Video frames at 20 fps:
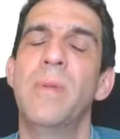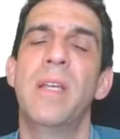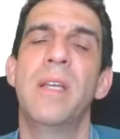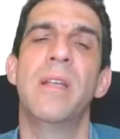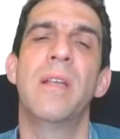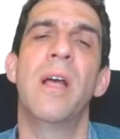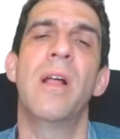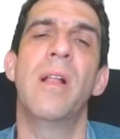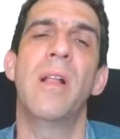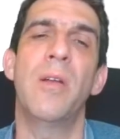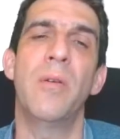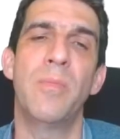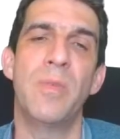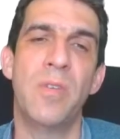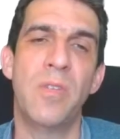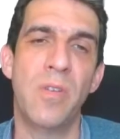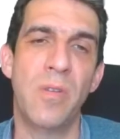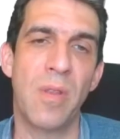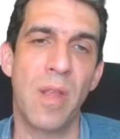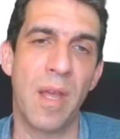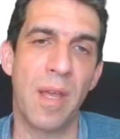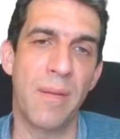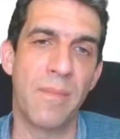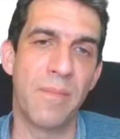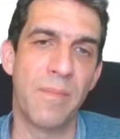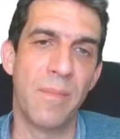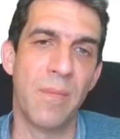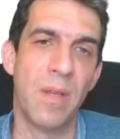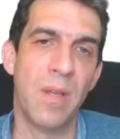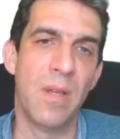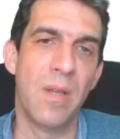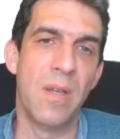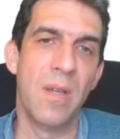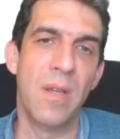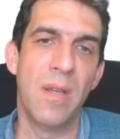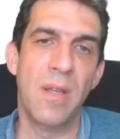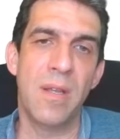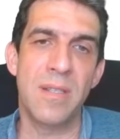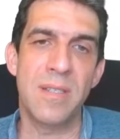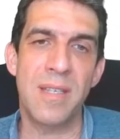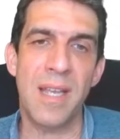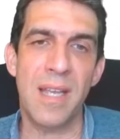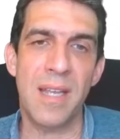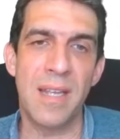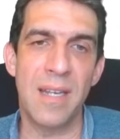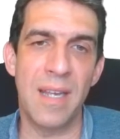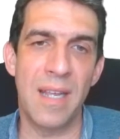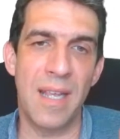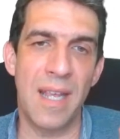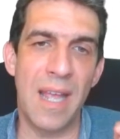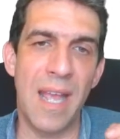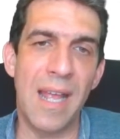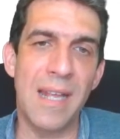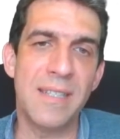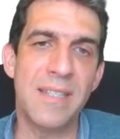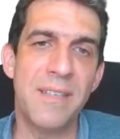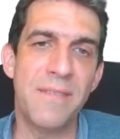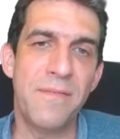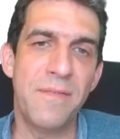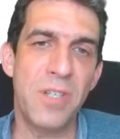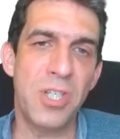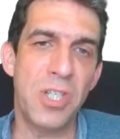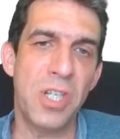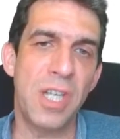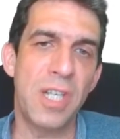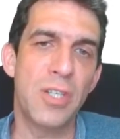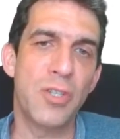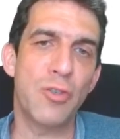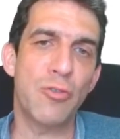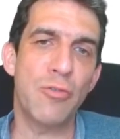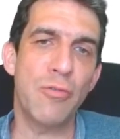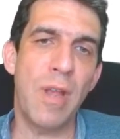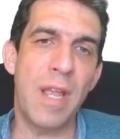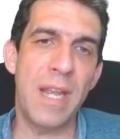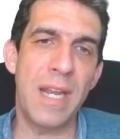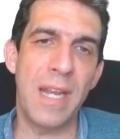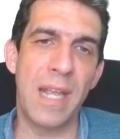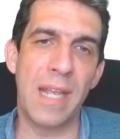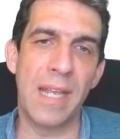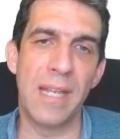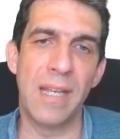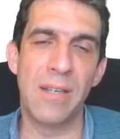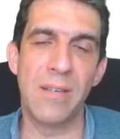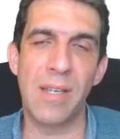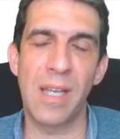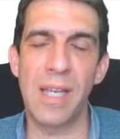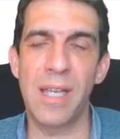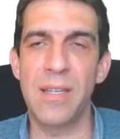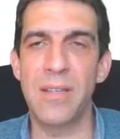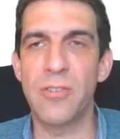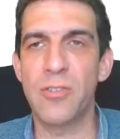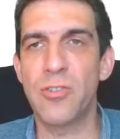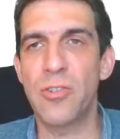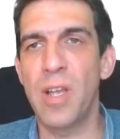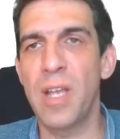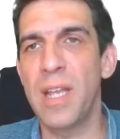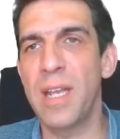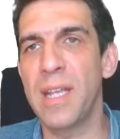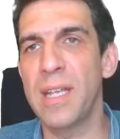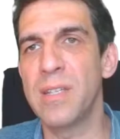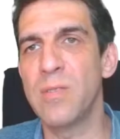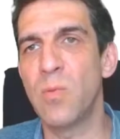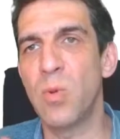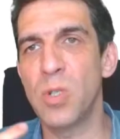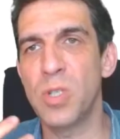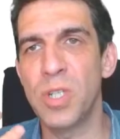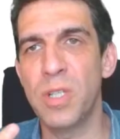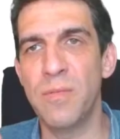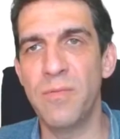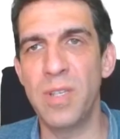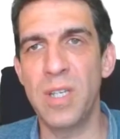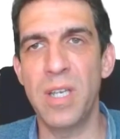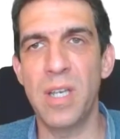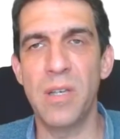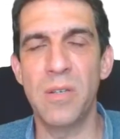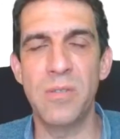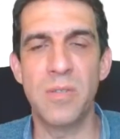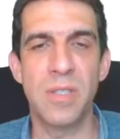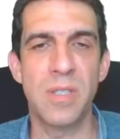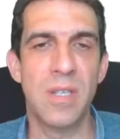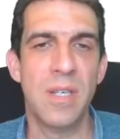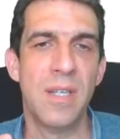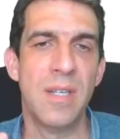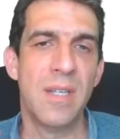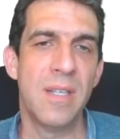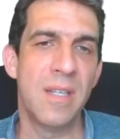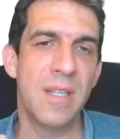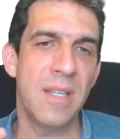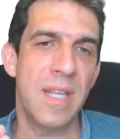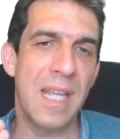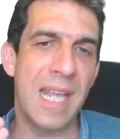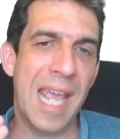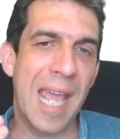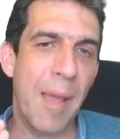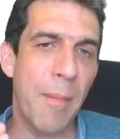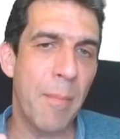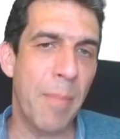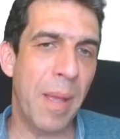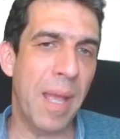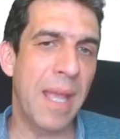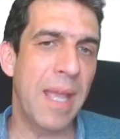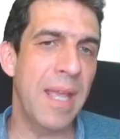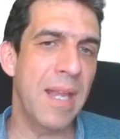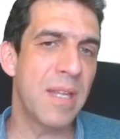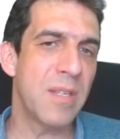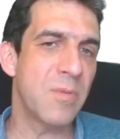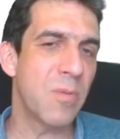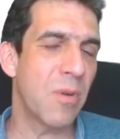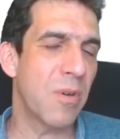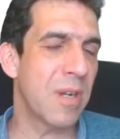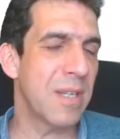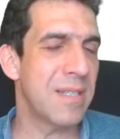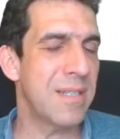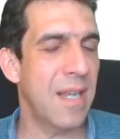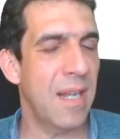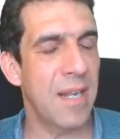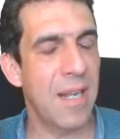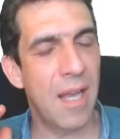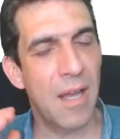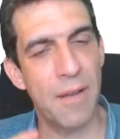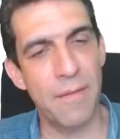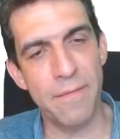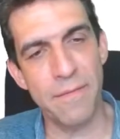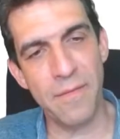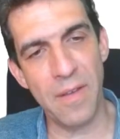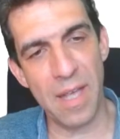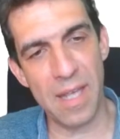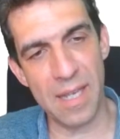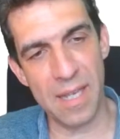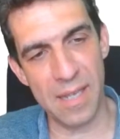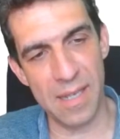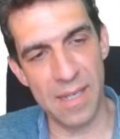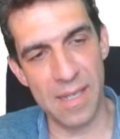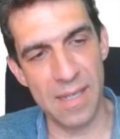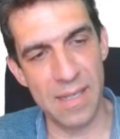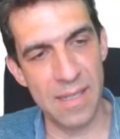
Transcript: me and I'll help you do that. Secondly, anti-phishing training. Okay, the training is watching the videos. The campaign is where I send out a fake